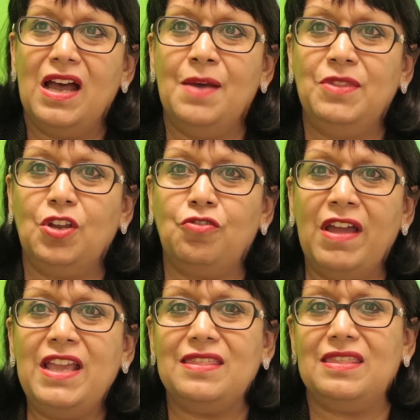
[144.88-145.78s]
The
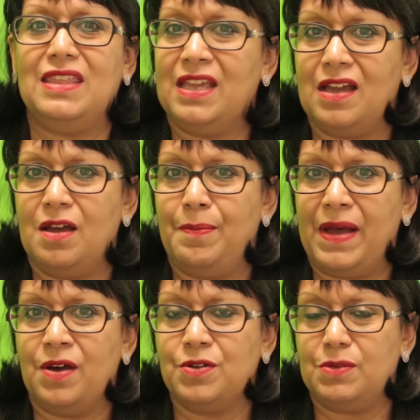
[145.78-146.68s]
great thing
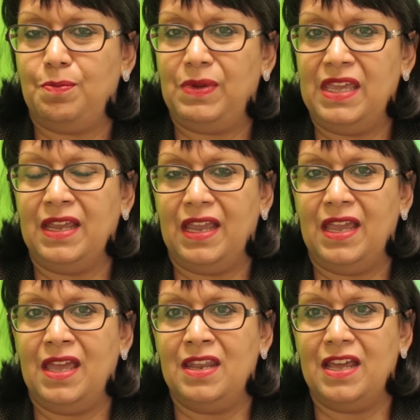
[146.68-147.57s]
about being
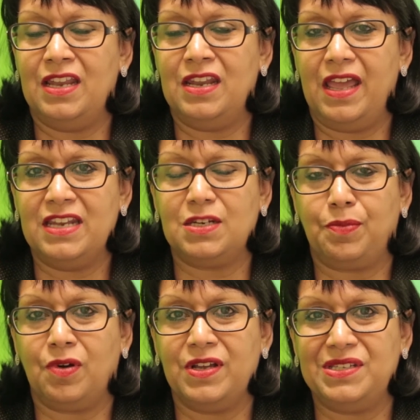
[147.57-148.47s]
in an
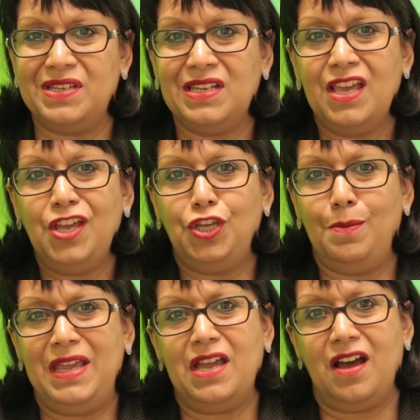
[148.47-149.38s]
enterprise is
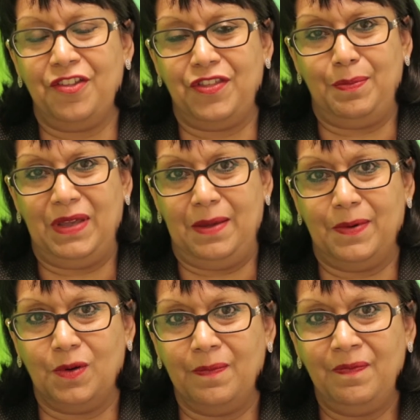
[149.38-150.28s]
you meet other
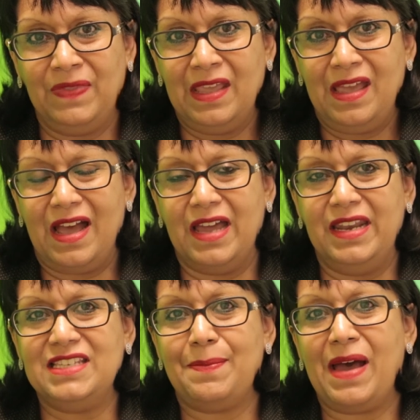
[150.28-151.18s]
people, and
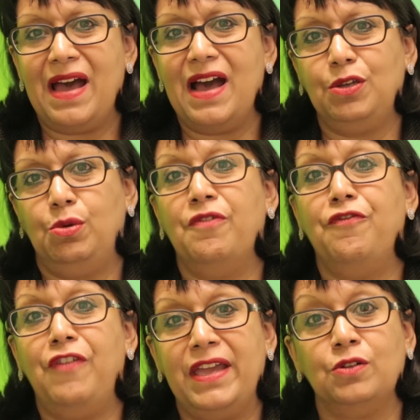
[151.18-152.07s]
it's about how you
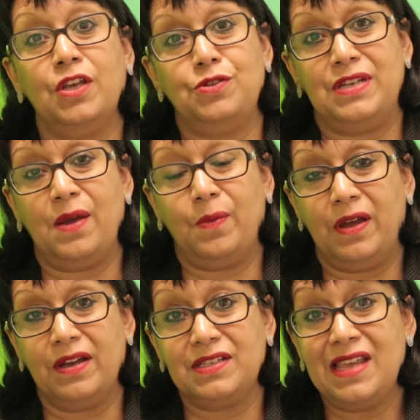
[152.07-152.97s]
avail those
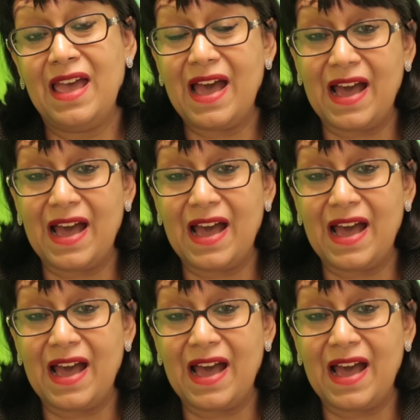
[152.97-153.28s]
networks.